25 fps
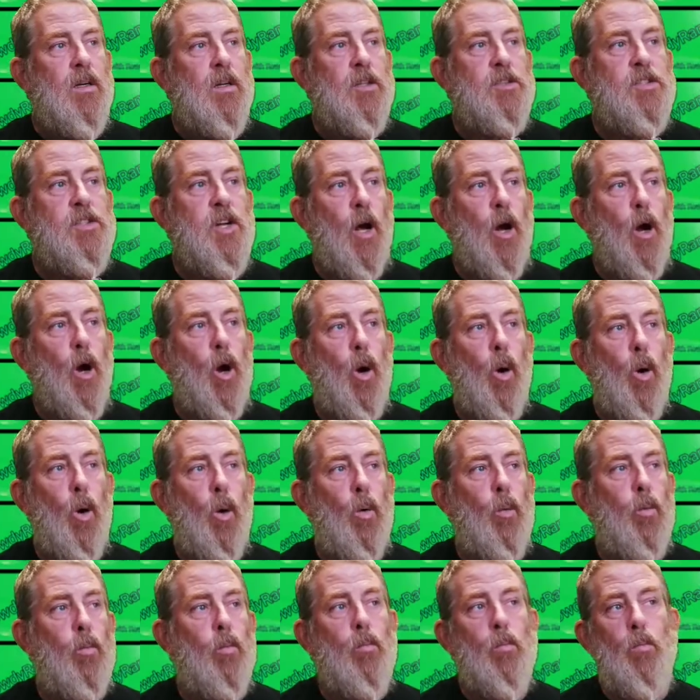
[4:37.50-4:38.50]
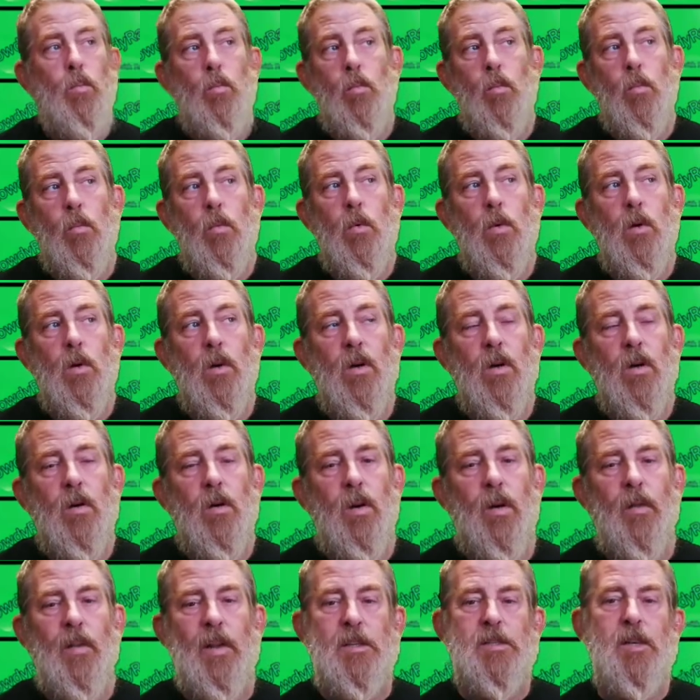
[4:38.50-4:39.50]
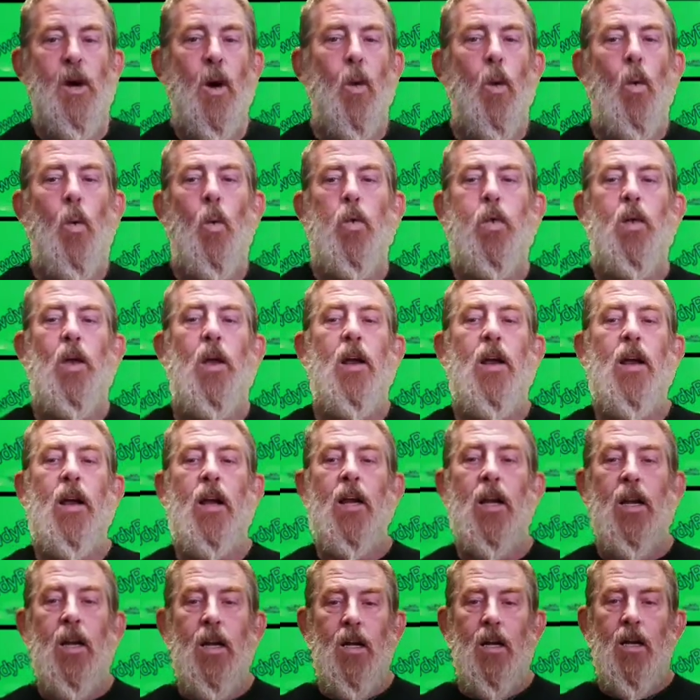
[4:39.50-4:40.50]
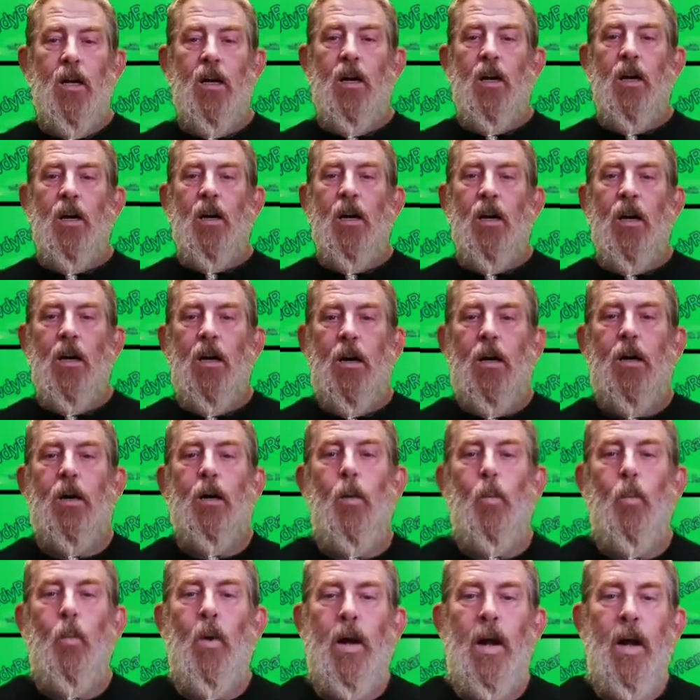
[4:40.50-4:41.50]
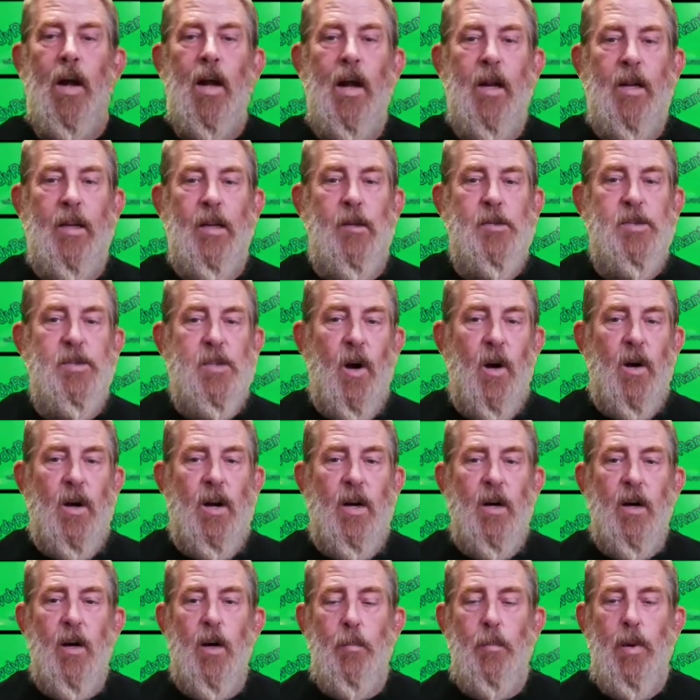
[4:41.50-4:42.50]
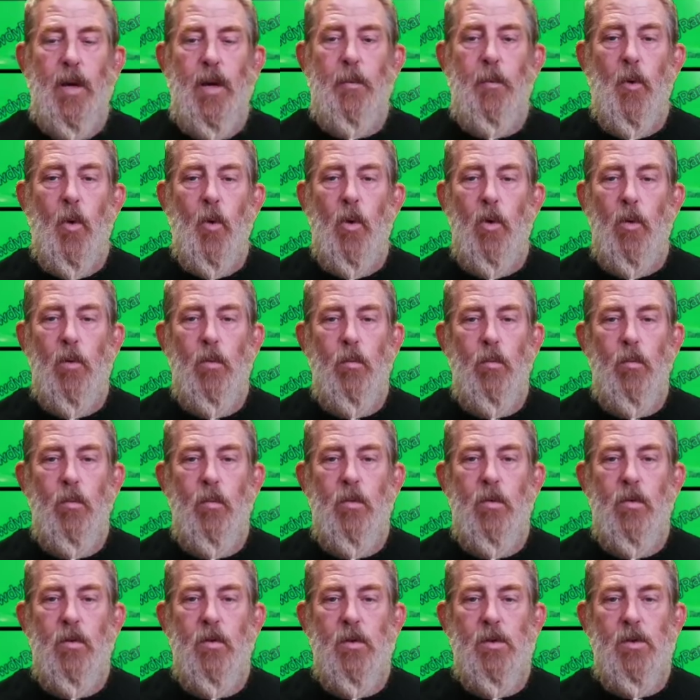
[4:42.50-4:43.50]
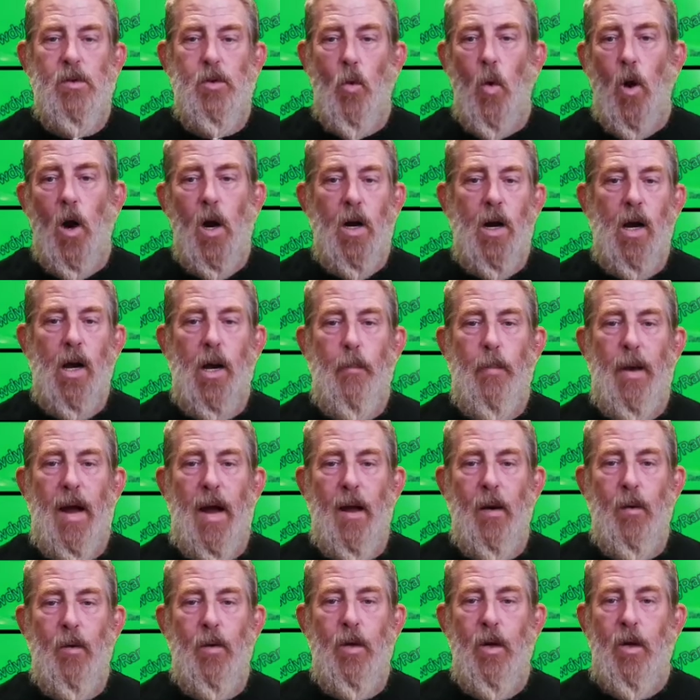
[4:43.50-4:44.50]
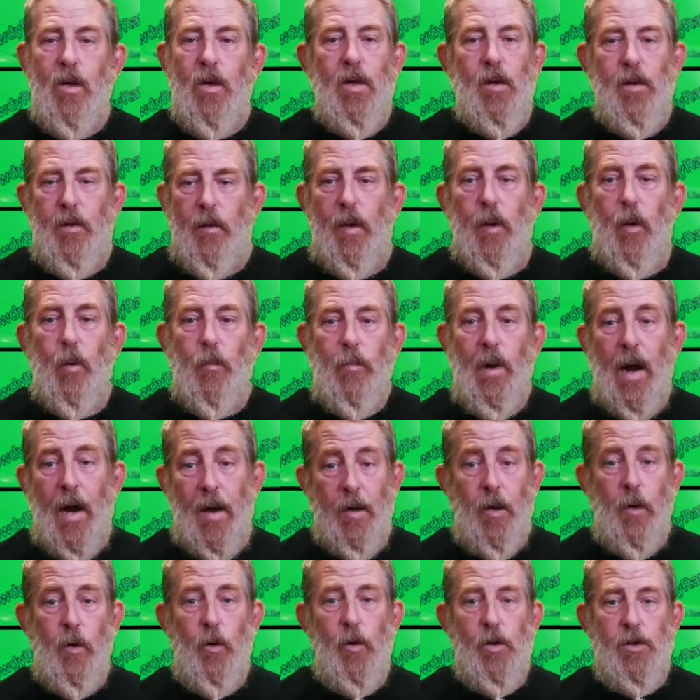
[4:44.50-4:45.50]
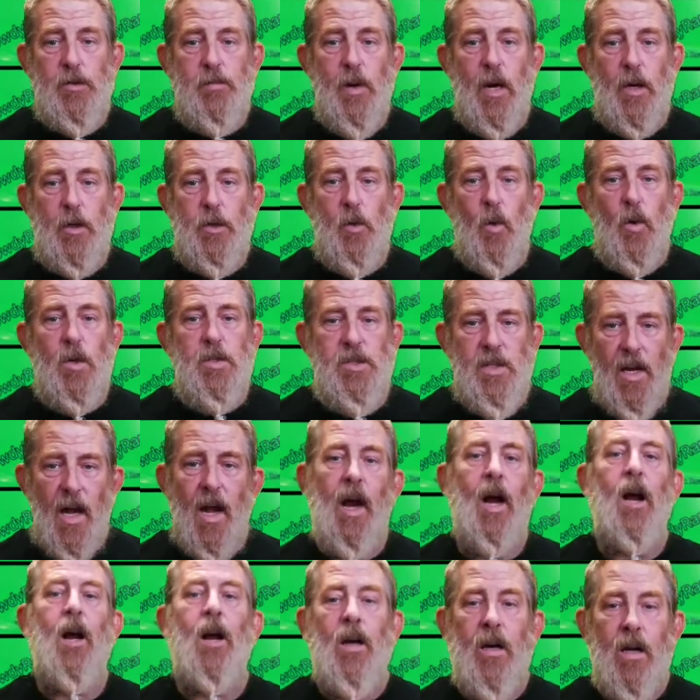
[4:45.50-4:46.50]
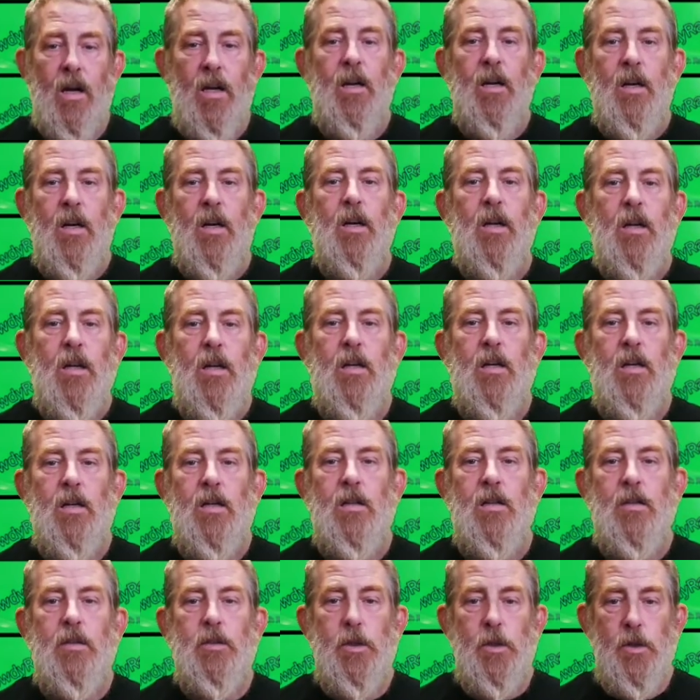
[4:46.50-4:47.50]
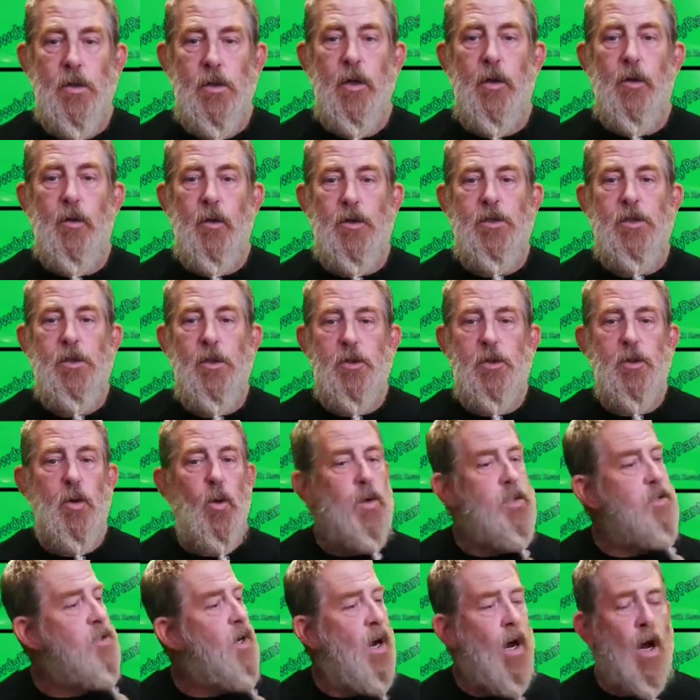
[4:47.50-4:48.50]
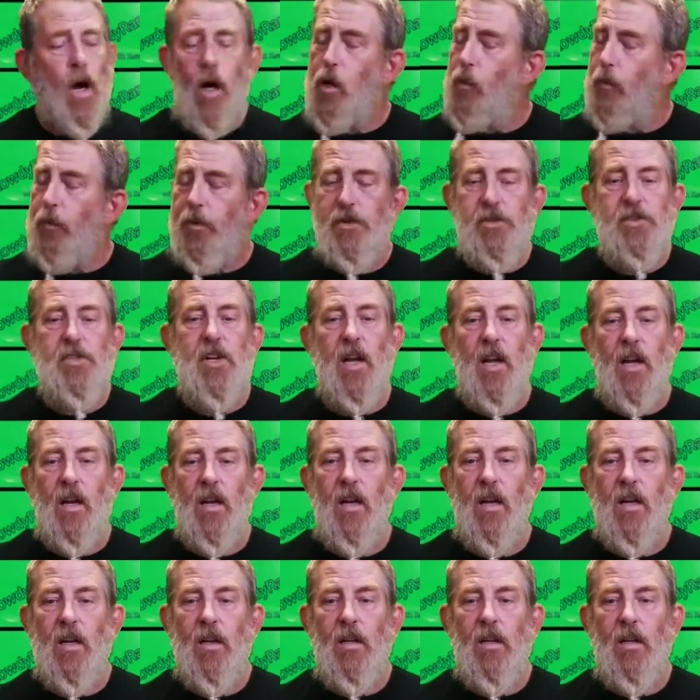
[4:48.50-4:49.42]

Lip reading: So this whole thing, when you start hearing people squawking about, you know, my uterus, my choice. Yeah, your uterus, your choice. 100%.